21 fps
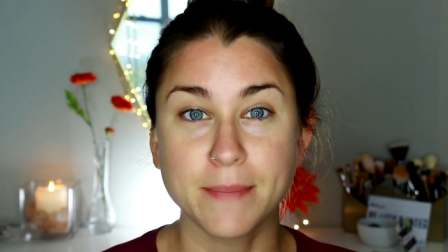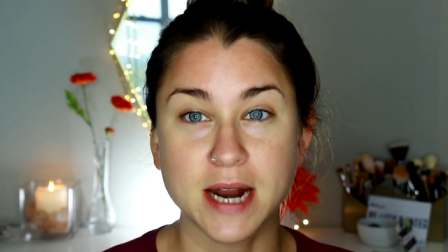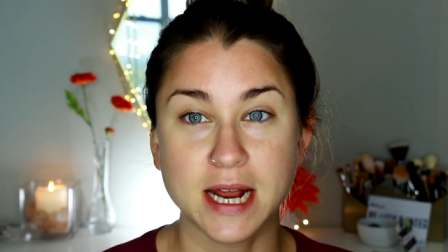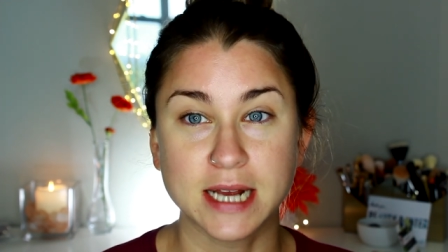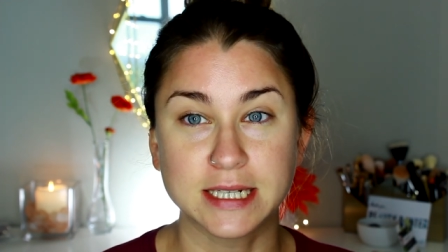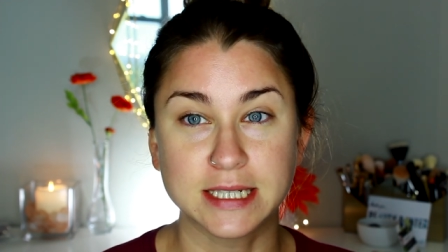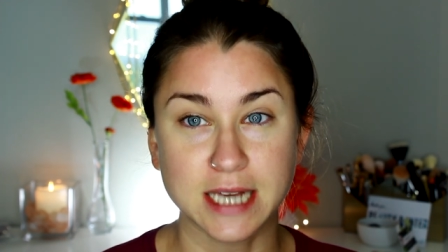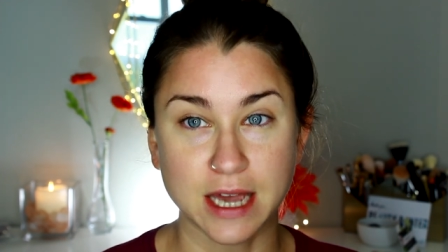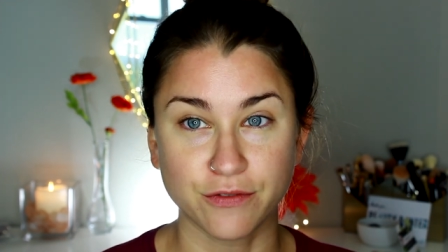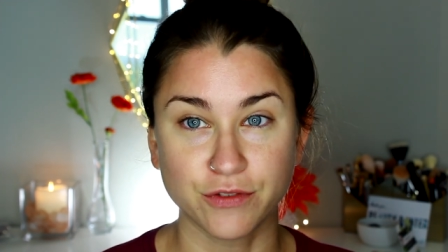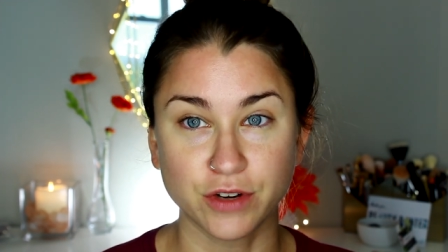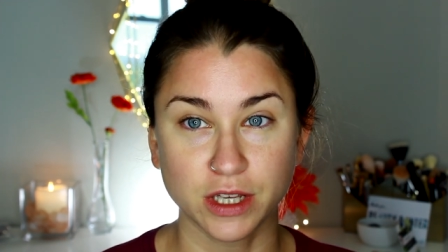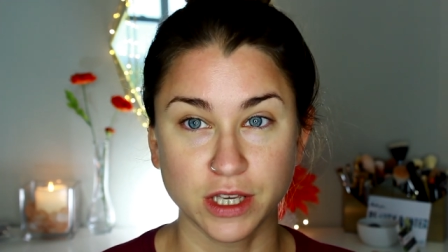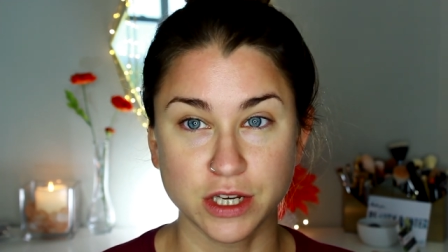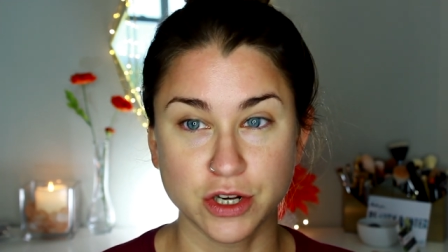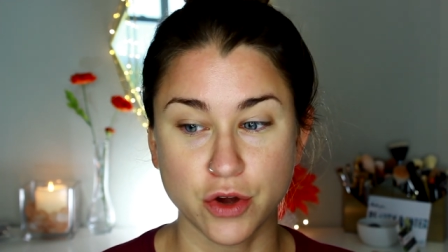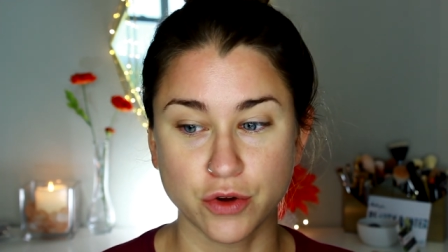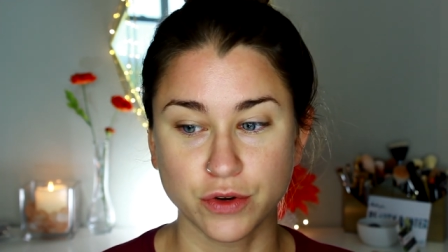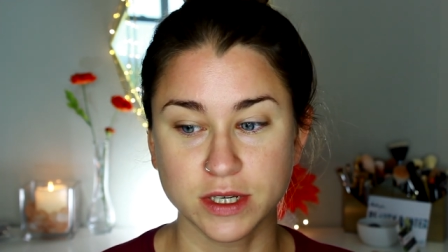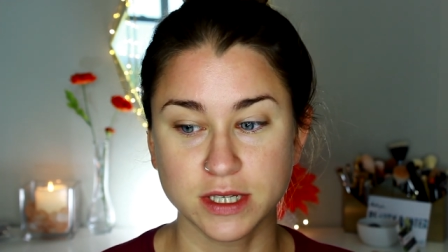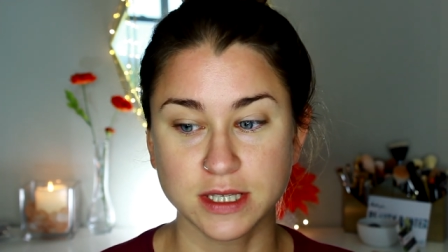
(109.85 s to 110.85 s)
but I definitely
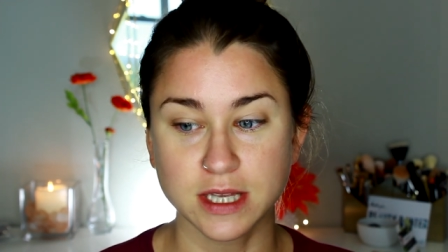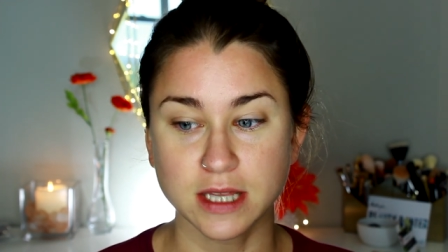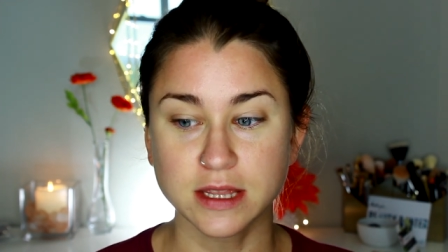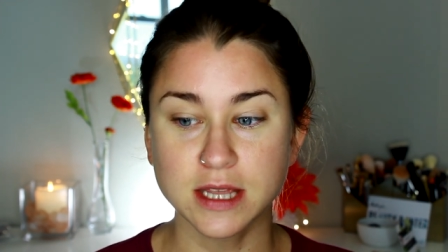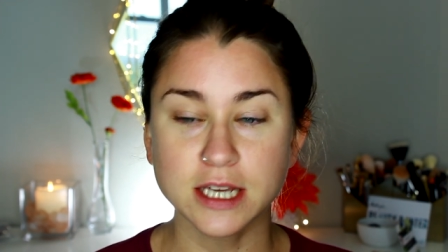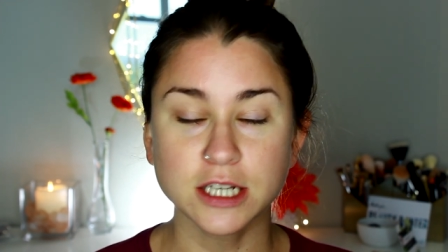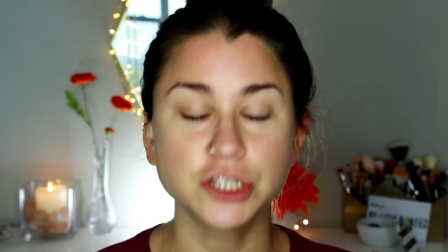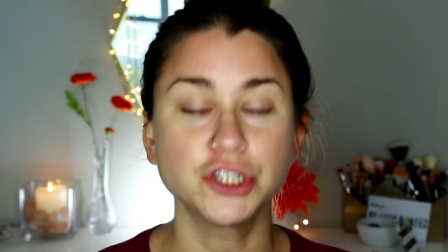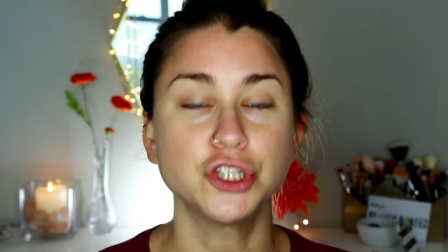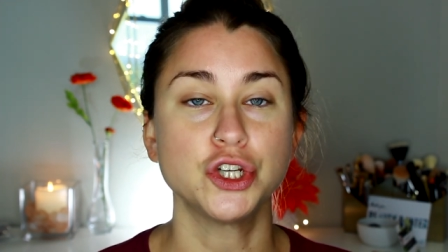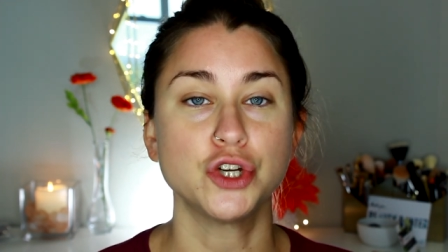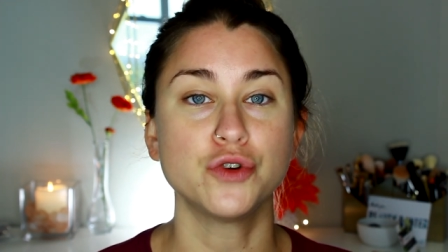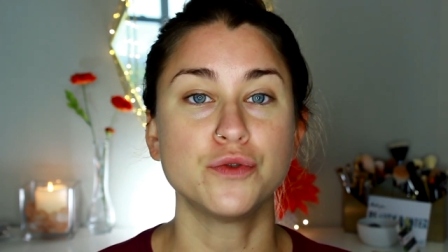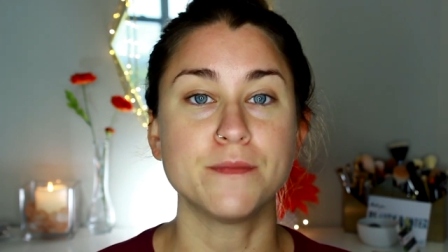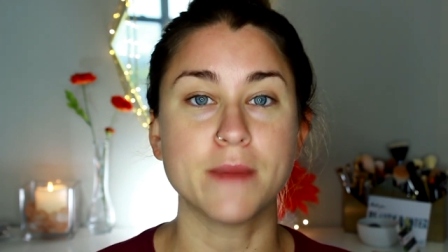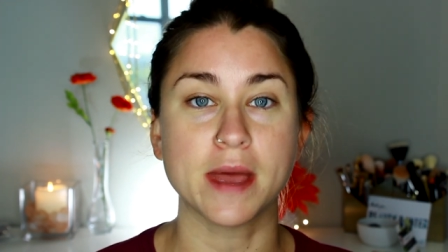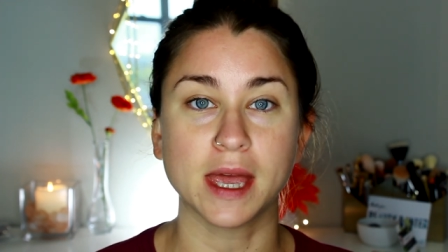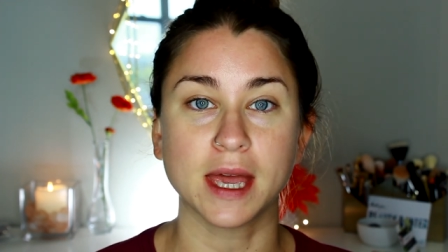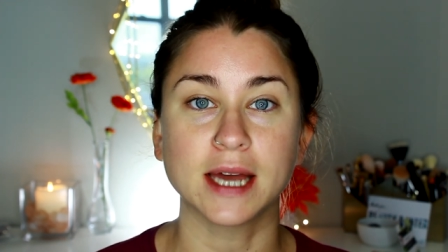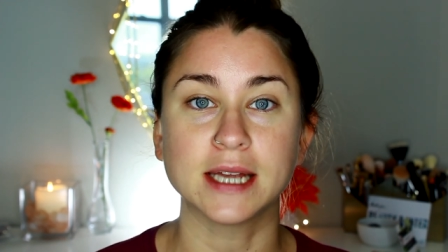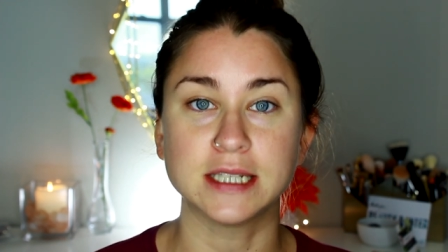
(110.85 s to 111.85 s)
notice that they do
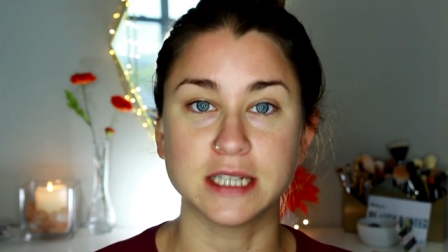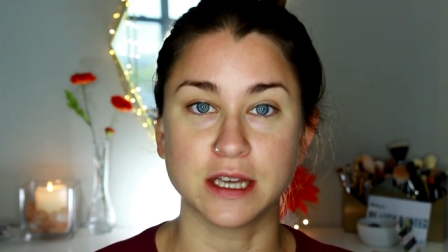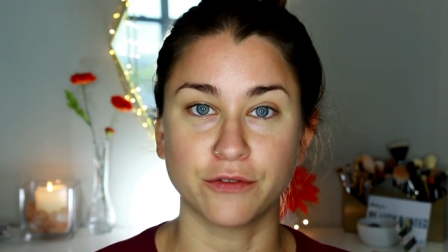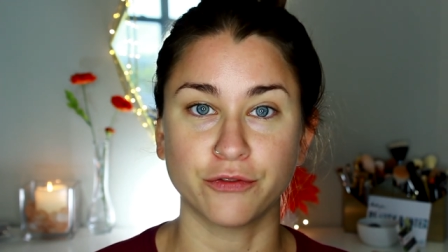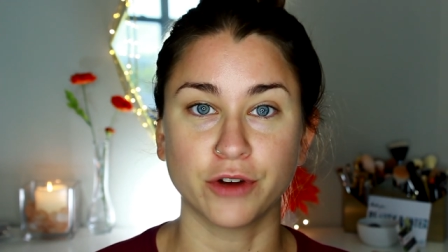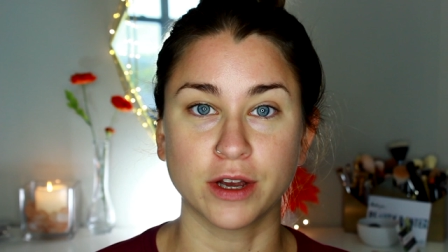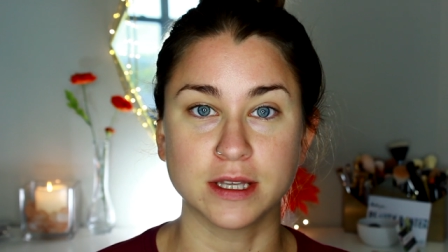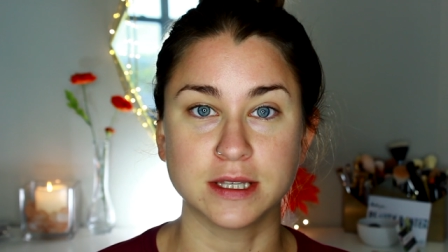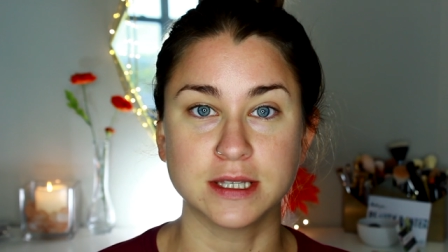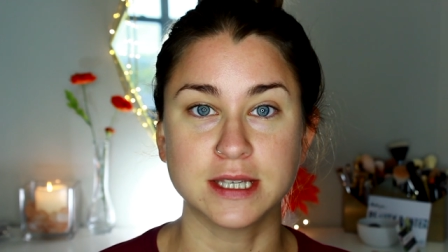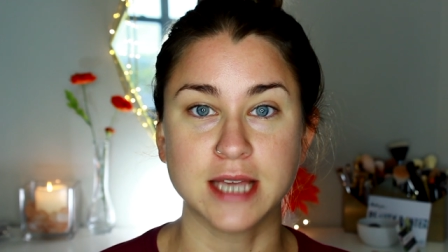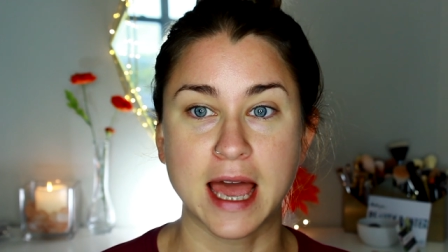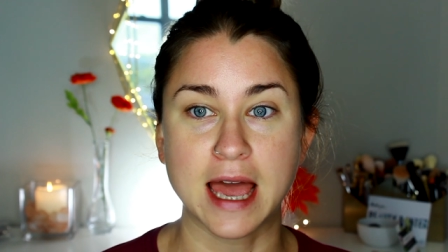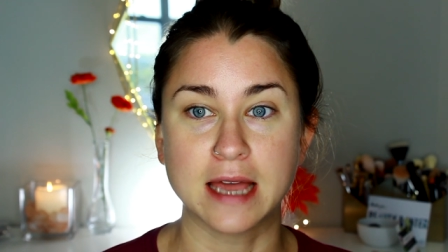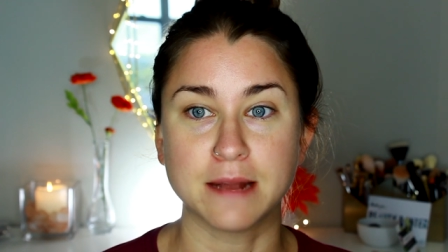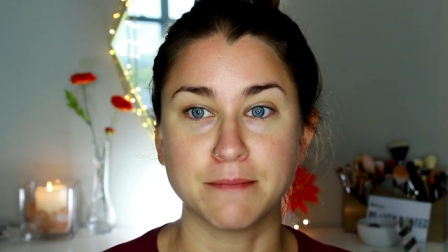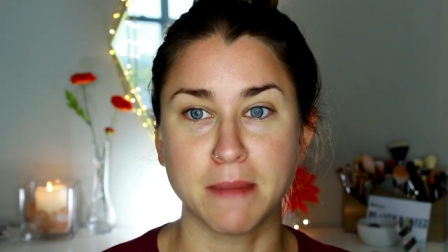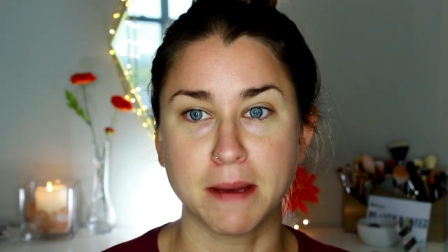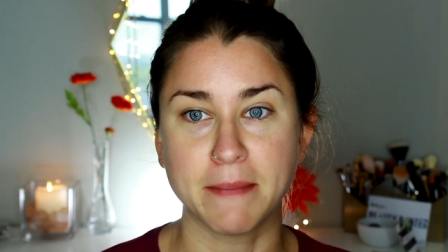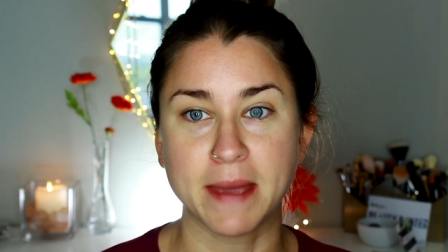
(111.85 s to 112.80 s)
make a difference and my